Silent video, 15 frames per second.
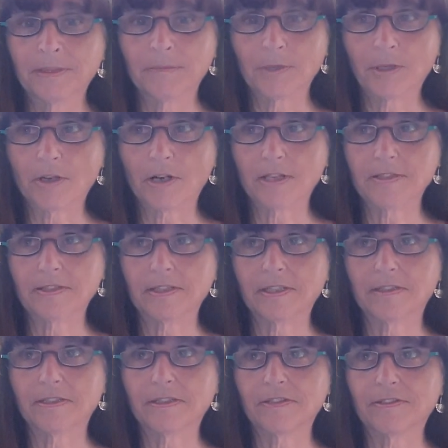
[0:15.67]
Because
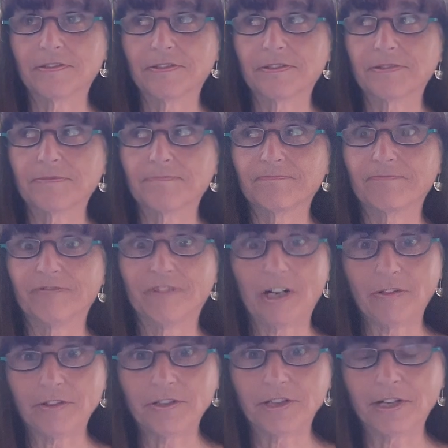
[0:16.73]
it's
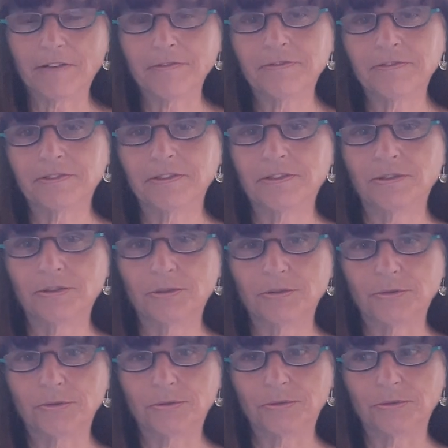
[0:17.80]
very tough
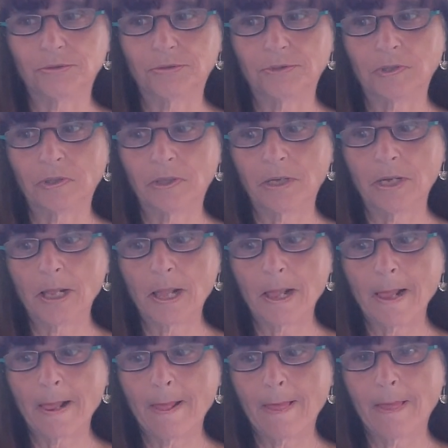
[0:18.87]
to
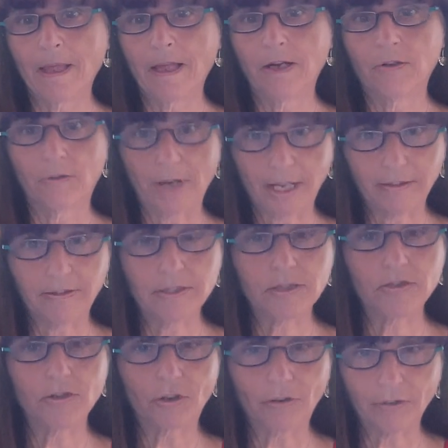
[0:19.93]
write the
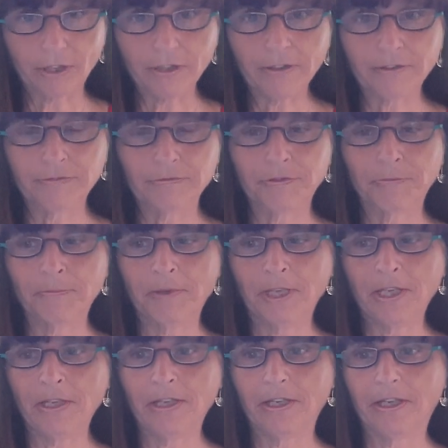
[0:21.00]
story for
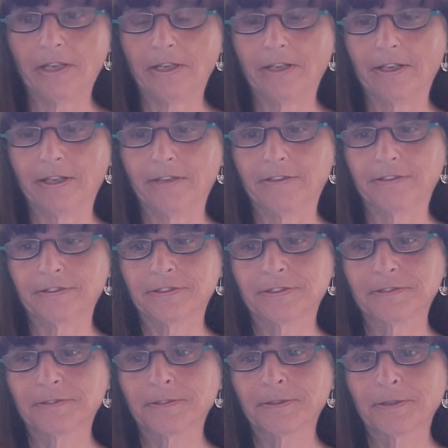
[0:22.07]
me, and
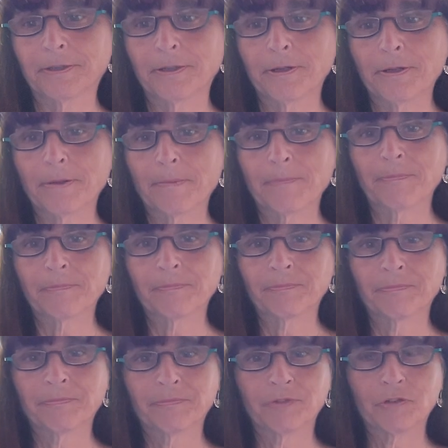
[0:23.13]

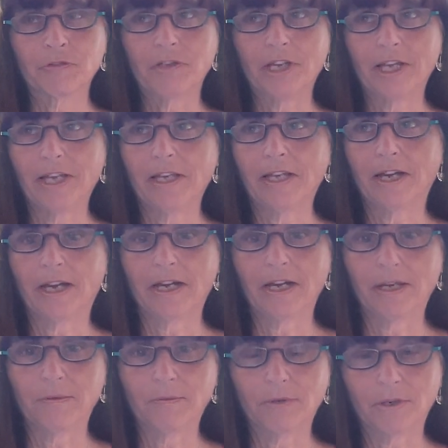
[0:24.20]
today
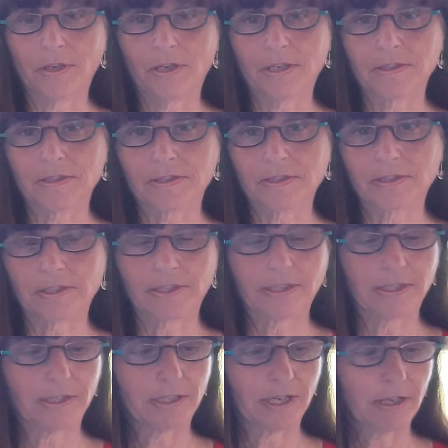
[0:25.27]
I was,
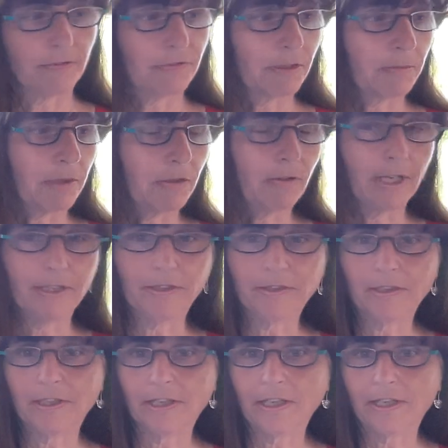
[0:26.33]
after my writing
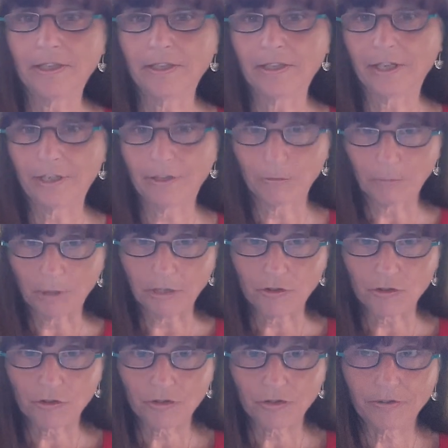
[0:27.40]
day, at the
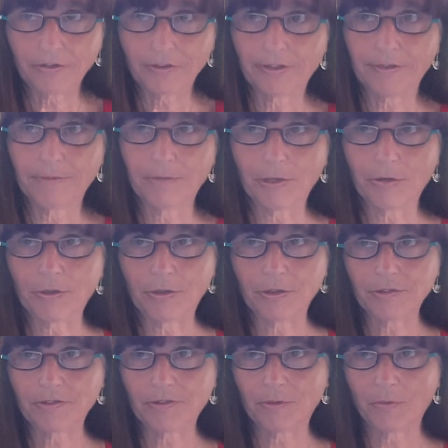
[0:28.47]
beach
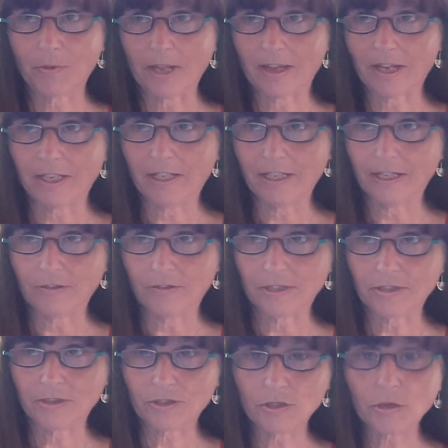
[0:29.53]
because the weather here
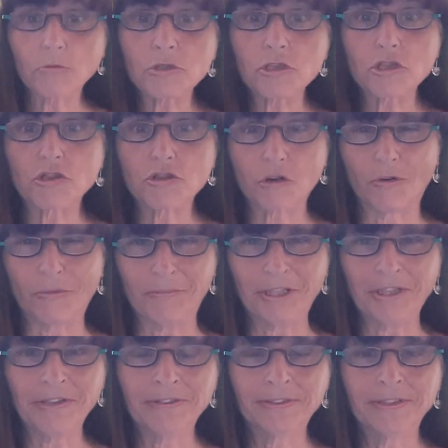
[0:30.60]
is so
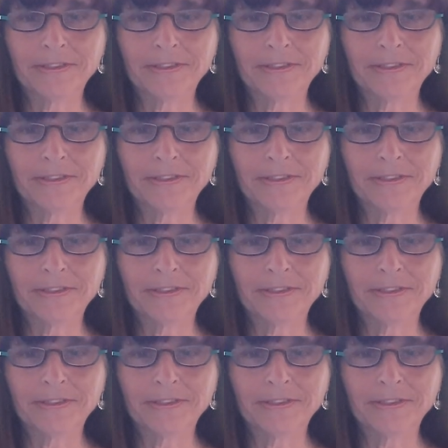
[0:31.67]
stormy